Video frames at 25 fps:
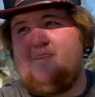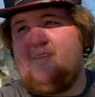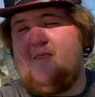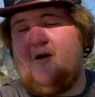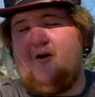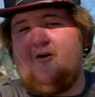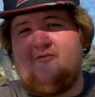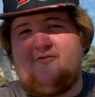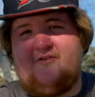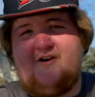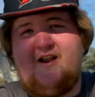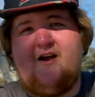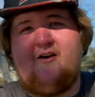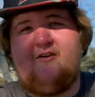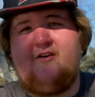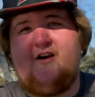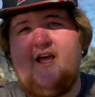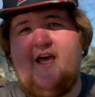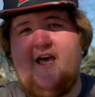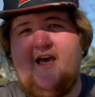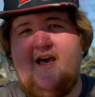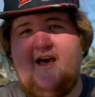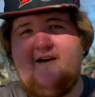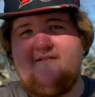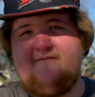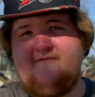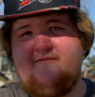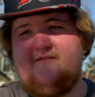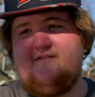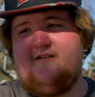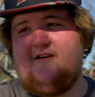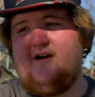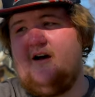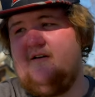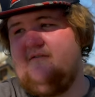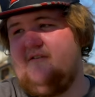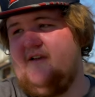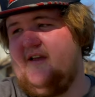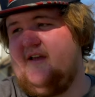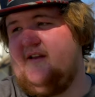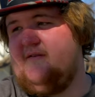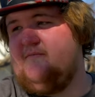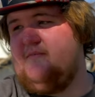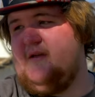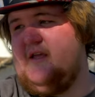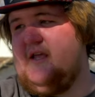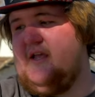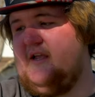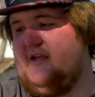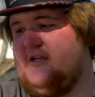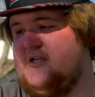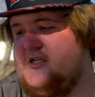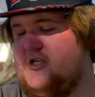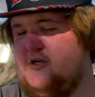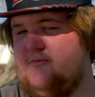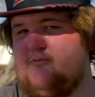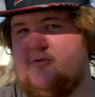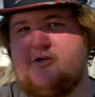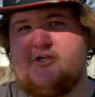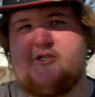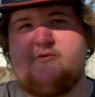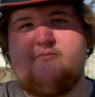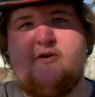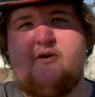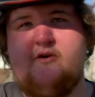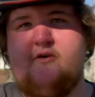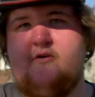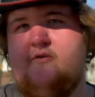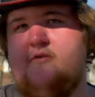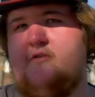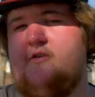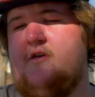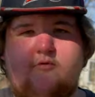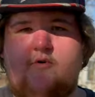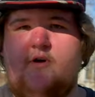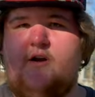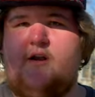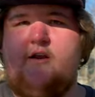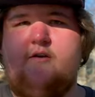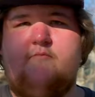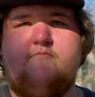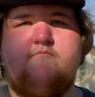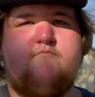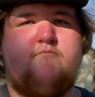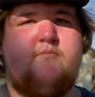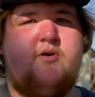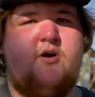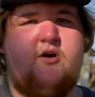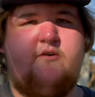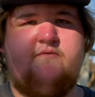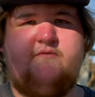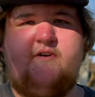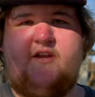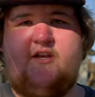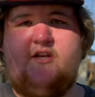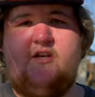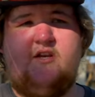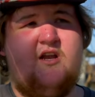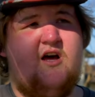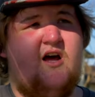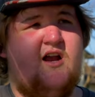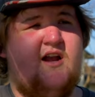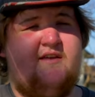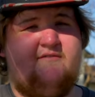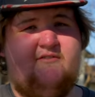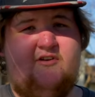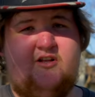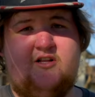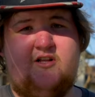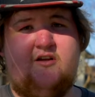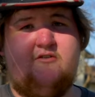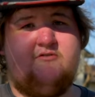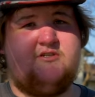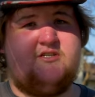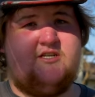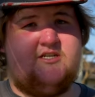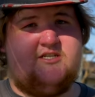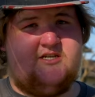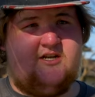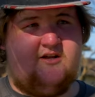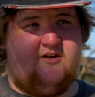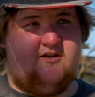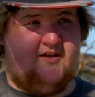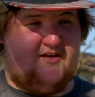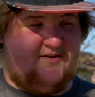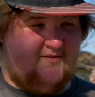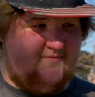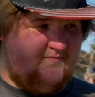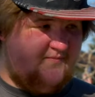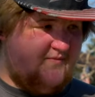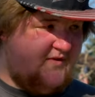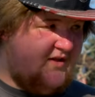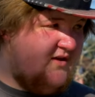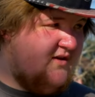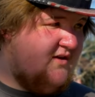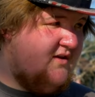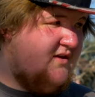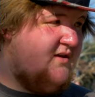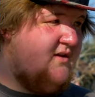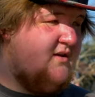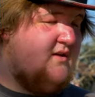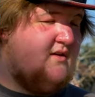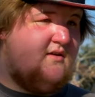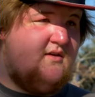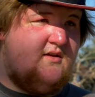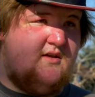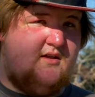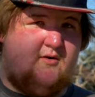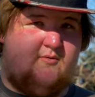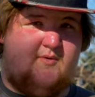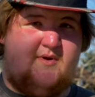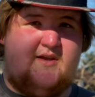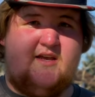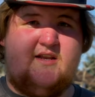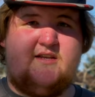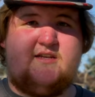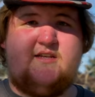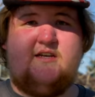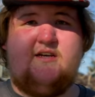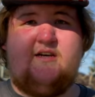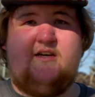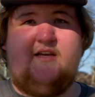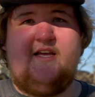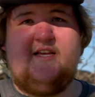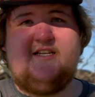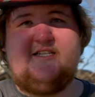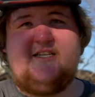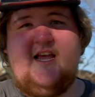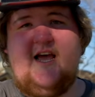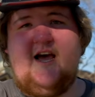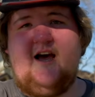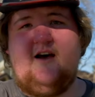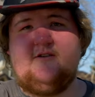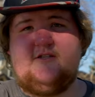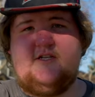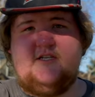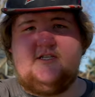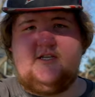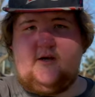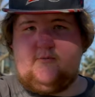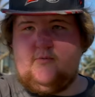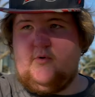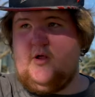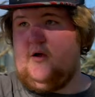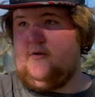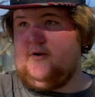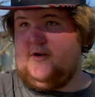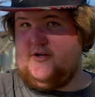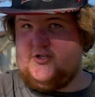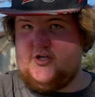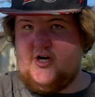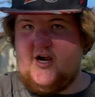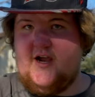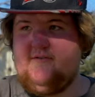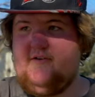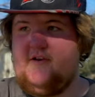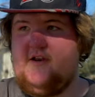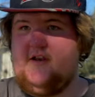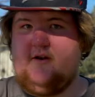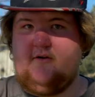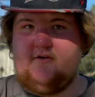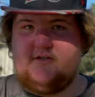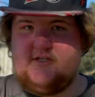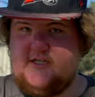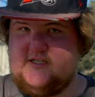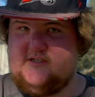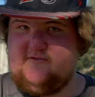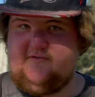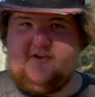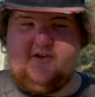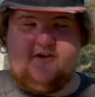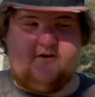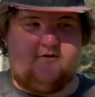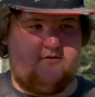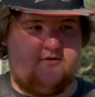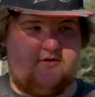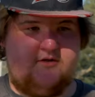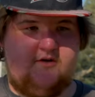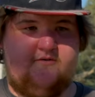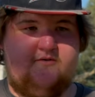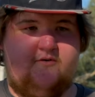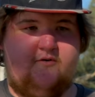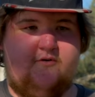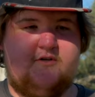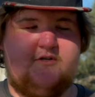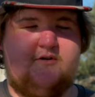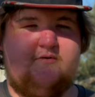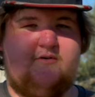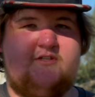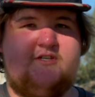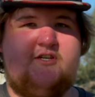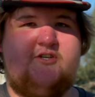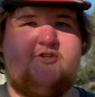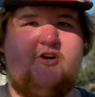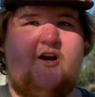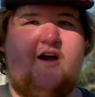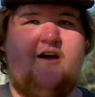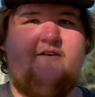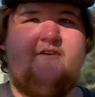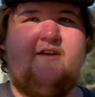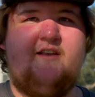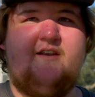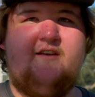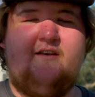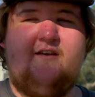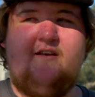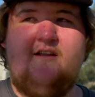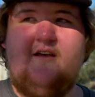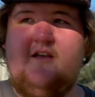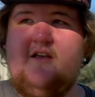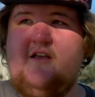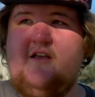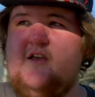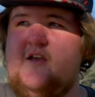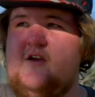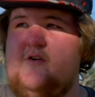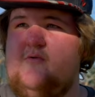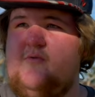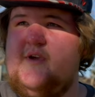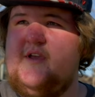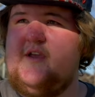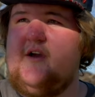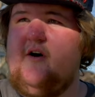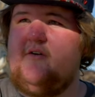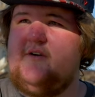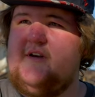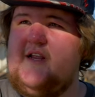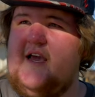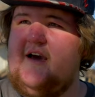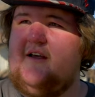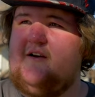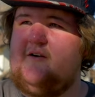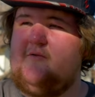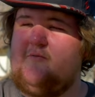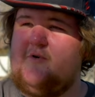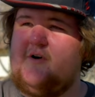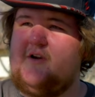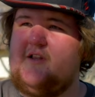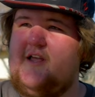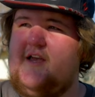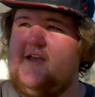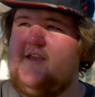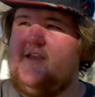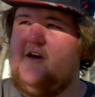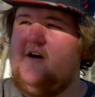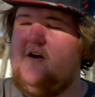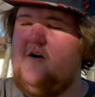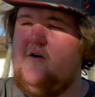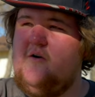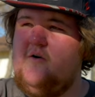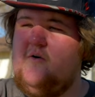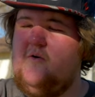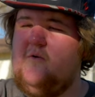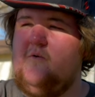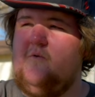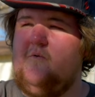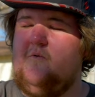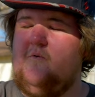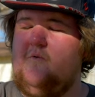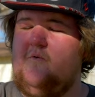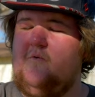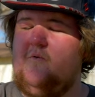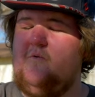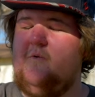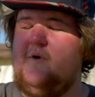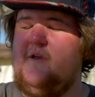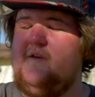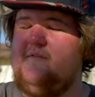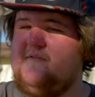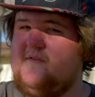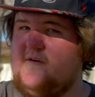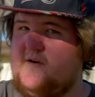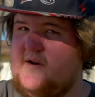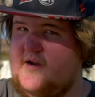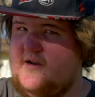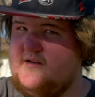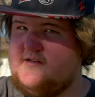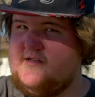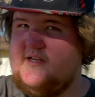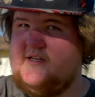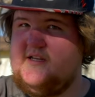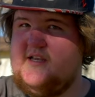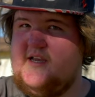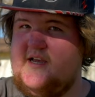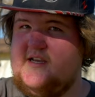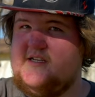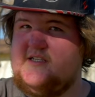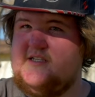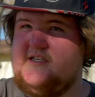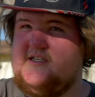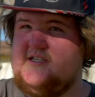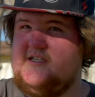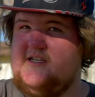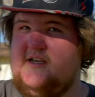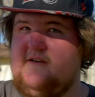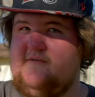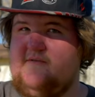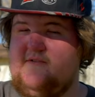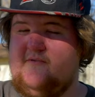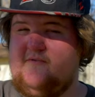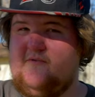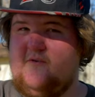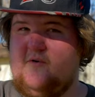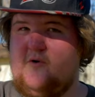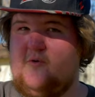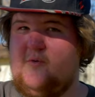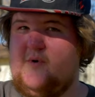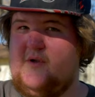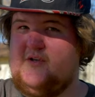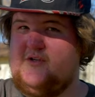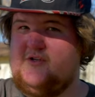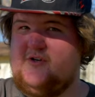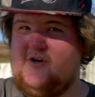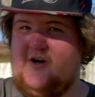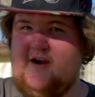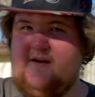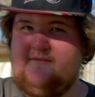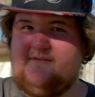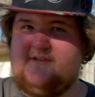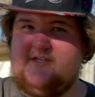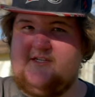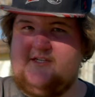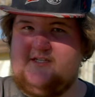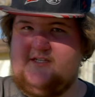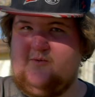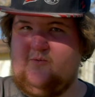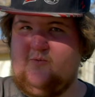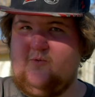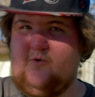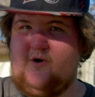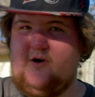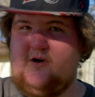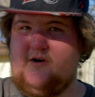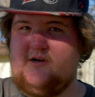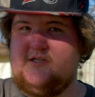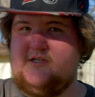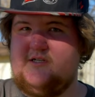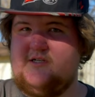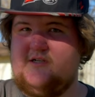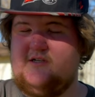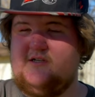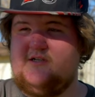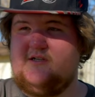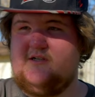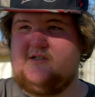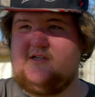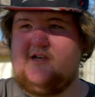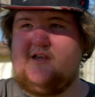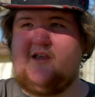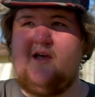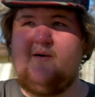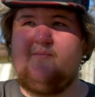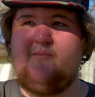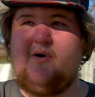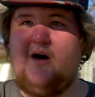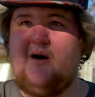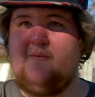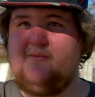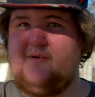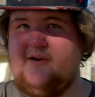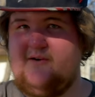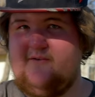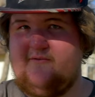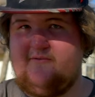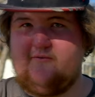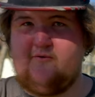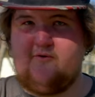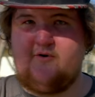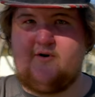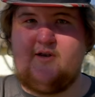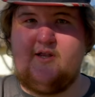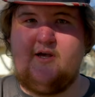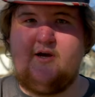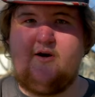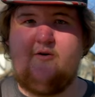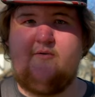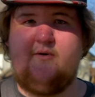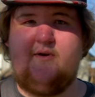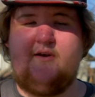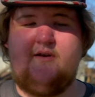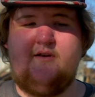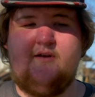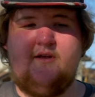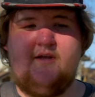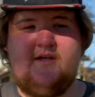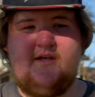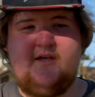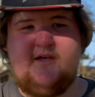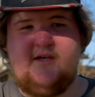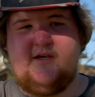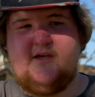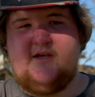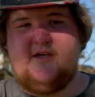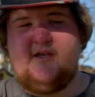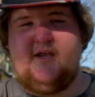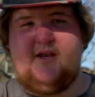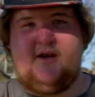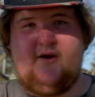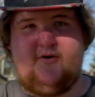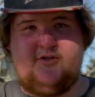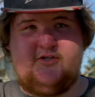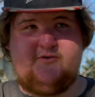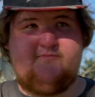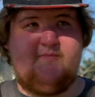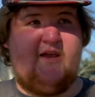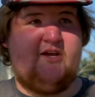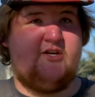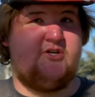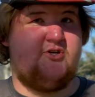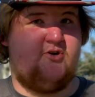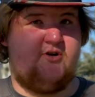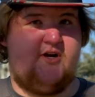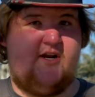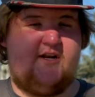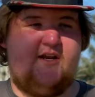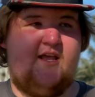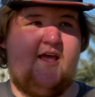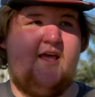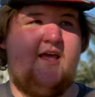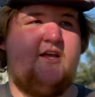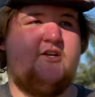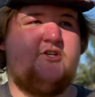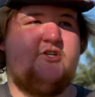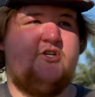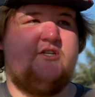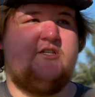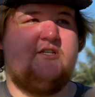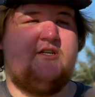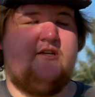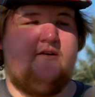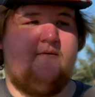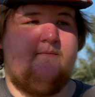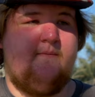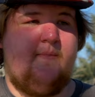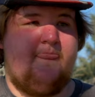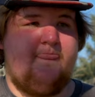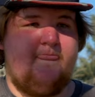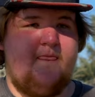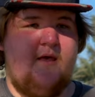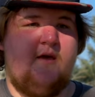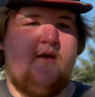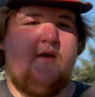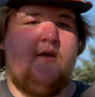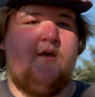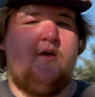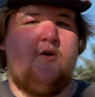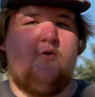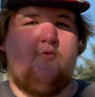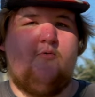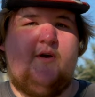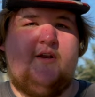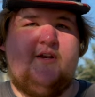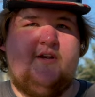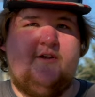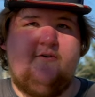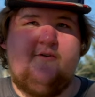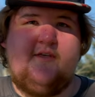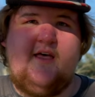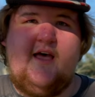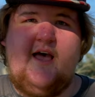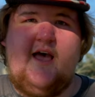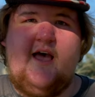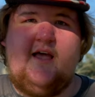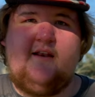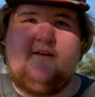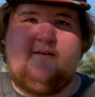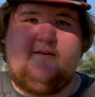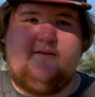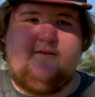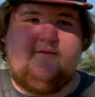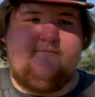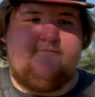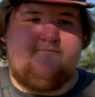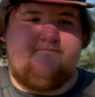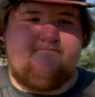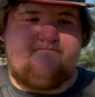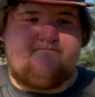over an hour and a half of it being super smooth, running perfect, not even close to stalling. You know, we get to his house, and he's like, well, I want to drive it. You know, it's his vehicle, so of course he wants to drive it. And we go down, and we're like, oh, we forgot to test and see if the four-wheel drive system works. So I was like, yeah, popped into four low and, you know, just make sure it engages. And we do that, and